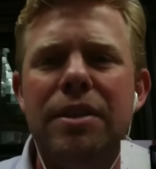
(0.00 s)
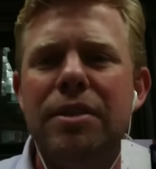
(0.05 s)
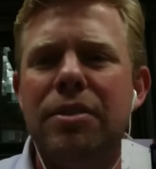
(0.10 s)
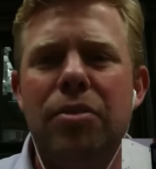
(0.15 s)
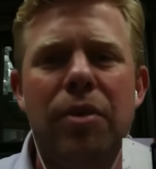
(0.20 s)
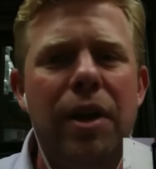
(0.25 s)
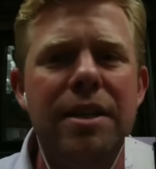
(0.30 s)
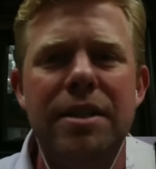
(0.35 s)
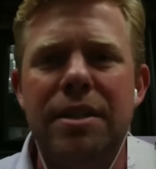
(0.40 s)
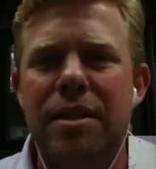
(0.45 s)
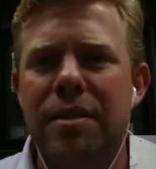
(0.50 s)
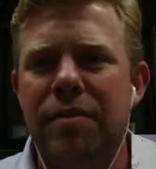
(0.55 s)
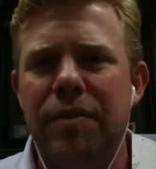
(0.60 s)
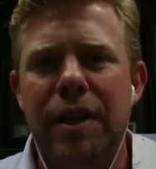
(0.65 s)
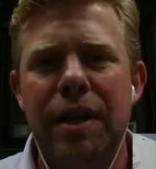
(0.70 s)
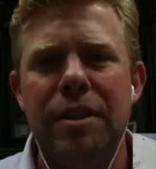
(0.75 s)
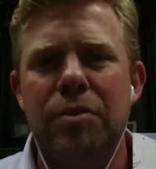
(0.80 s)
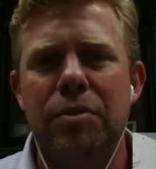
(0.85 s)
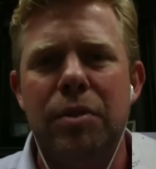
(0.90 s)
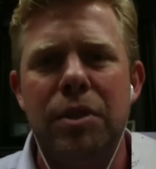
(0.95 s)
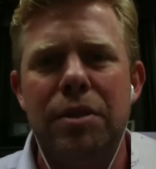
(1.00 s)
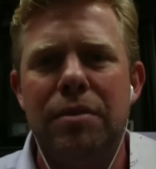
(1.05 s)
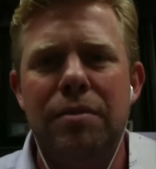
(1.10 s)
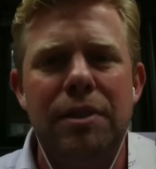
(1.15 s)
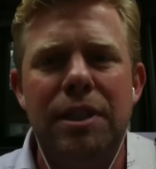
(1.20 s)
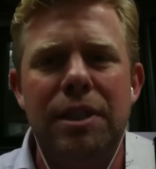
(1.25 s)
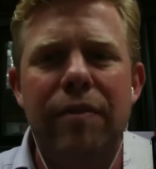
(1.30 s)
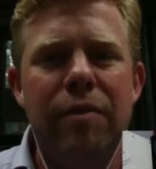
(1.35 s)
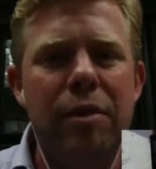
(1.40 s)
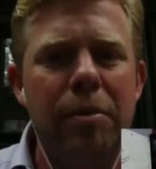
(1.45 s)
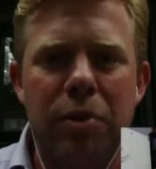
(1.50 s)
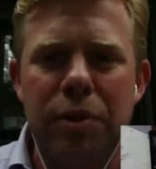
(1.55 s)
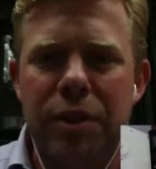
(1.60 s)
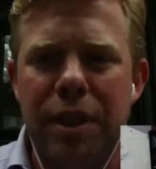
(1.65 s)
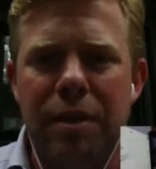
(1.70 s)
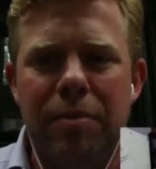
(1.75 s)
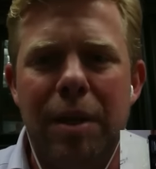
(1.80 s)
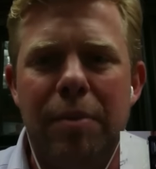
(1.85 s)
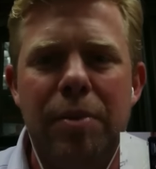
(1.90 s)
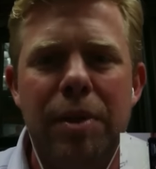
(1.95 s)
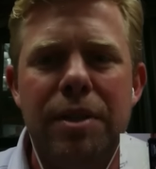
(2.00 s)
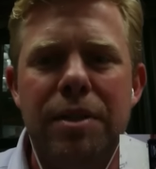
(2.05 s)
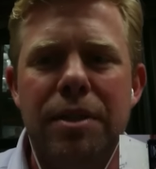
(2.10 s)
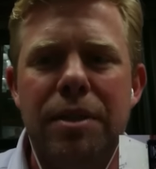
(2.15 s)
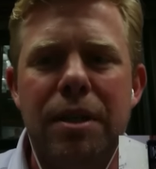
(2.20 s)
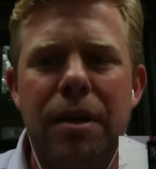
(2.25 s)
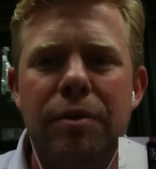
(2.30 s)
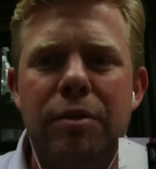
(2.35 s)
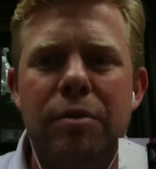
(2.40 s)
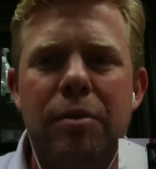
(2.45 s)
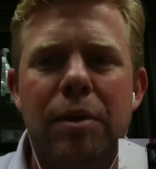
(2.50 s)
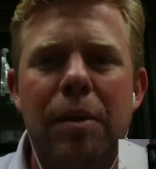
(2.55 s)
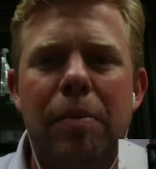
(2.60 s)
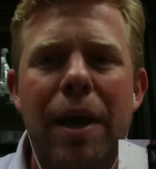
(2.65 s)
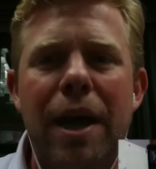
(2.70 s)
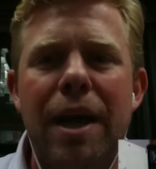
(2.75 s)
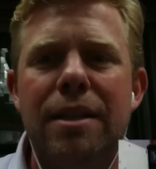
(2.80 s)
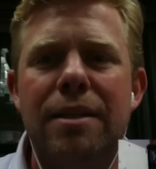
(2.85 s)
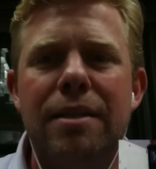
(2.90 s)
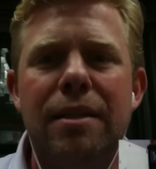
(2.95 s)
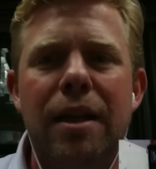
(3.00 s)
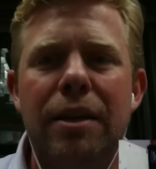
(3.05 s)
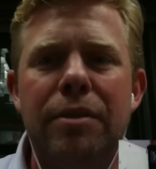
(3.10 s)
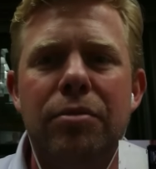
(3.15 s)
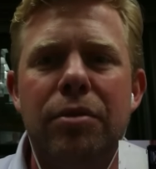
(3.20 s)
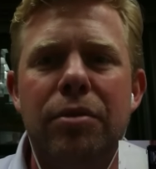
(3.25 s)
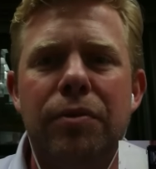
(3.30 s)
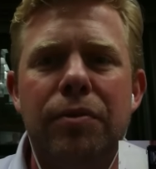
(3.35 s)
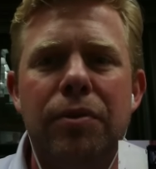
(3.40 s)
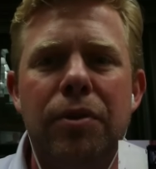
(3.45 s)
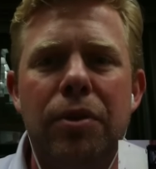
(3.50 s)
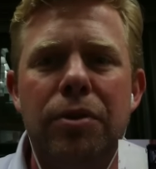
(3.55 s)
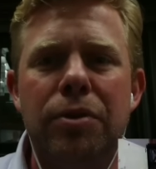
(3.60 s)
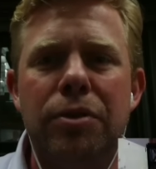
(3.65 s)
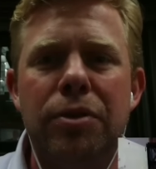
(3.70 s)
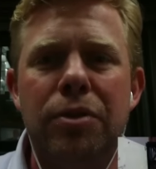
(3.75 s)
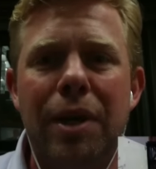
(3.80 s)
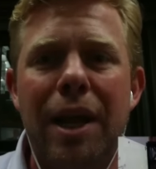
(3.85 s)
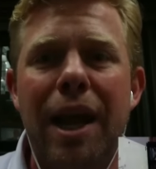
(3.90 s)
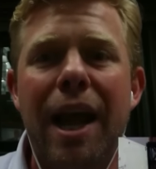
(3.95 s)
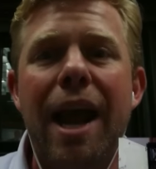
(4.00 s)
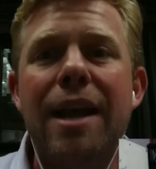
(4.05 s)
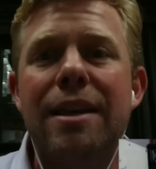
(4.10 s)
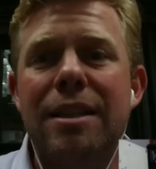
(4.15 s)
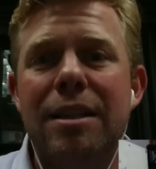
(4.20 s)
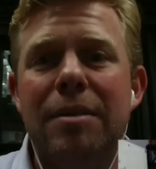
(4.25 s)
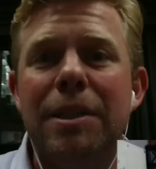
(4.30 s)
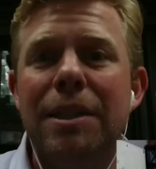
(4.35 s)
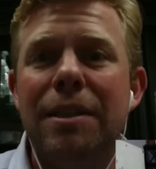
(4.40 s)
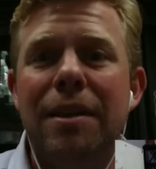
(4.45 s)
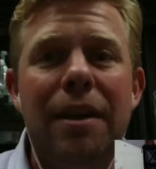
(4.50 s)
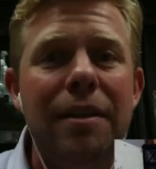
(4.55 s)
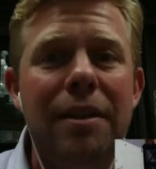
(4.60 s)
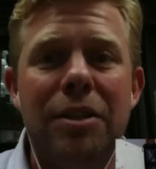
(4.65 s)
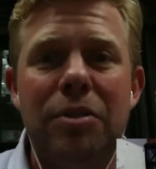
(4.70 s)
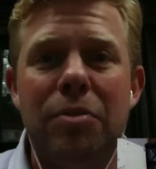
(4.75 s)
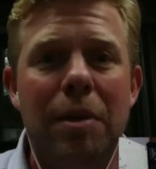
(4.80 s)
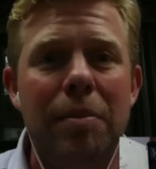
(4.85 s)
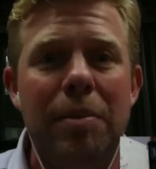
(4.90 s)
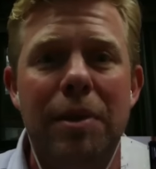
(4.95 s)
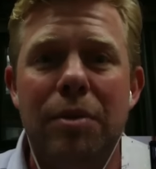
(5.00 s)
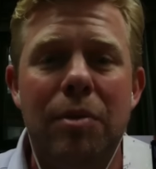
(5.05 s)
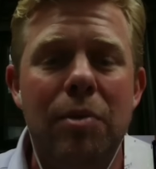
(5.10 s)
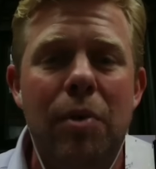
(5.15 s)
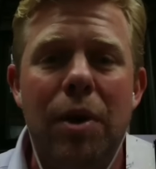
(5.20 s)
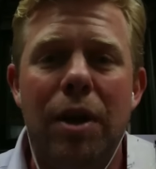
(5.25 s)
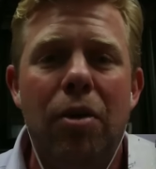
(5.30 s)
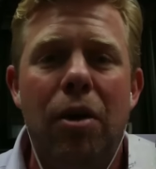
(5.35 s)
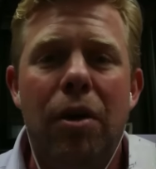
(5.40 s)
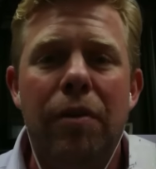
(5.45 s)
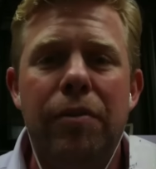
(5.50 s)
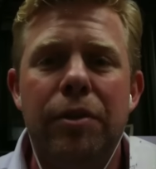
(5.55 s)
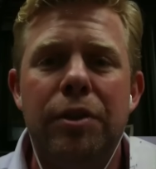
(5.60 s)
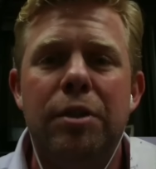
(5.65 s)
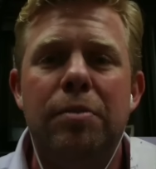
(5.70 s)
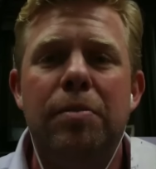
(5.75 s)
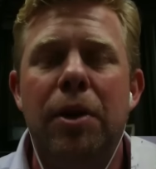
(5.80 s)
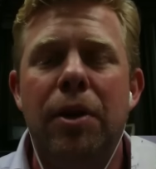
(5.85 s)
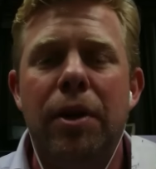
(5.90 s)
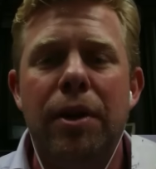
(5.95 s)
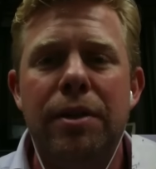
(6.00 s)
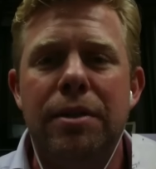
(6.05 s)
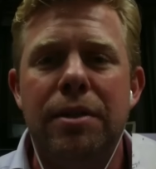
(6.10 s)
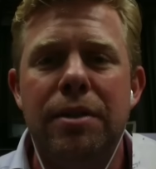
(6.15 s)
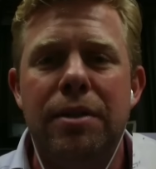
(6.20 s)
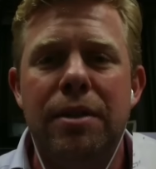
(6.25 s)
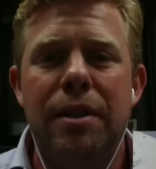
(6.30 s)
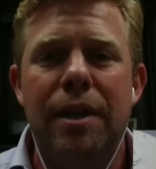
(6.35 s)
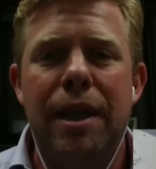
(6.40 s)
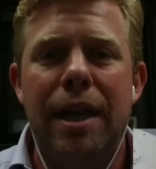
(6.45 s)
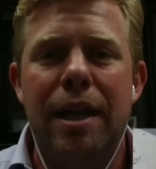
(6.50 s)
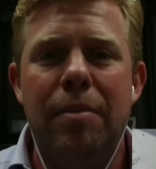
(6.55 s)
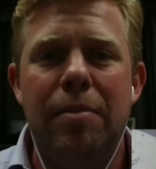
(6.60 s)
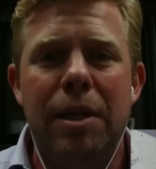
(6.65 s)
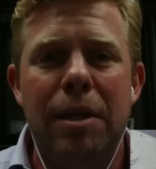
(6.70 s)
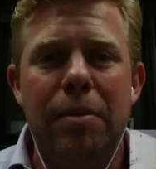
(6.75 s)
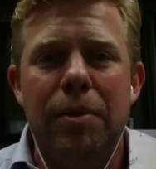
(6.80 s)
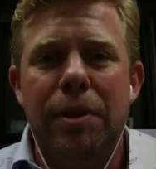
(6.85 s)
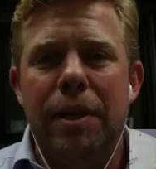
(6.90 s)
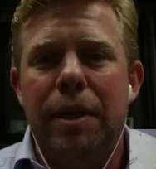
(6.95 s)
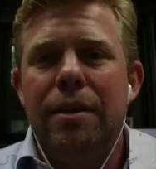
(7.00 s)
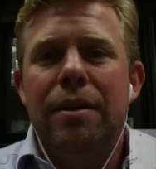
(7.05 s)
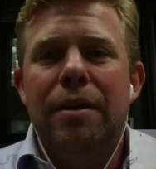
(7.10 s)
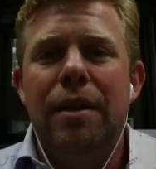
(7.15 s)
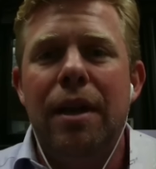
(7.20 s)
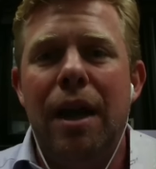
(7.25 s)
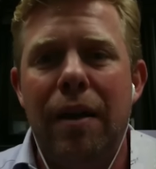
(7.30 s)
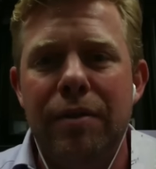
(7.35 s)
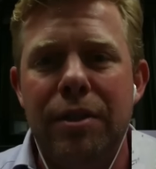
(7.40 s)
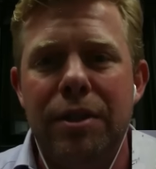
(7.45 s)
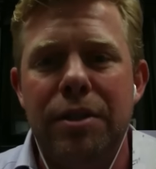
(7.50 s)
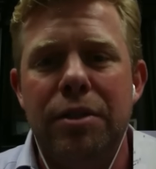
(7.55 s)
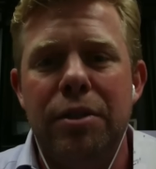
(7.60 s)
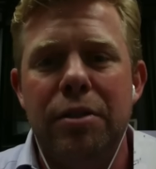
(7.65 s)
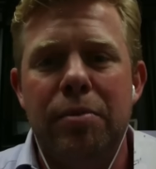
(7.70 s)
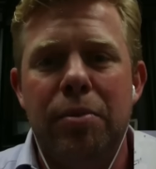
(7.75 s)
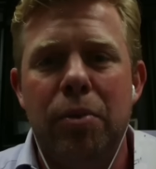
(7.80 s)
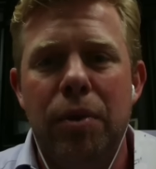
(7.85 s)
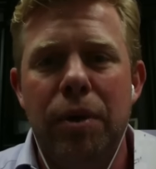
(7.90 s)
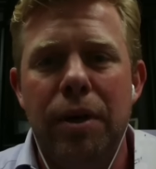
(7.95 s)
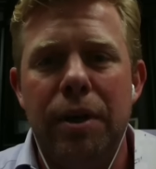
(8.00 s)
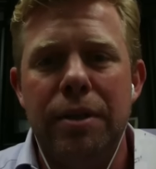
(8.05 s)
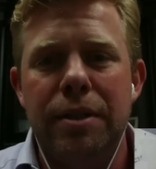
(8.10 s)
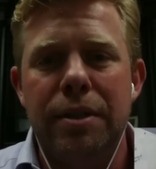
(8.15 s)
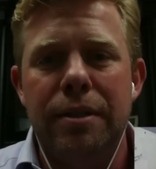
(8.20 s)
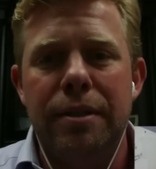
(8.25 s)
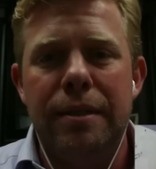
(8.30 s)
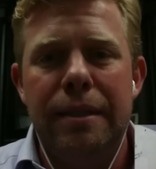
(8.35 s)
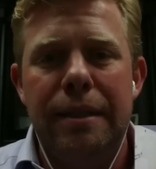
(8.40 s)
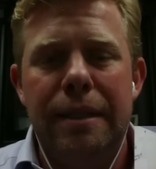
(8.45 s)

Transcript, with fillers: these crazy events, which 70% of my business comes from my past clients' referrals, so it has to be done this way because we want to offer experiences to that of the people that obviously support us.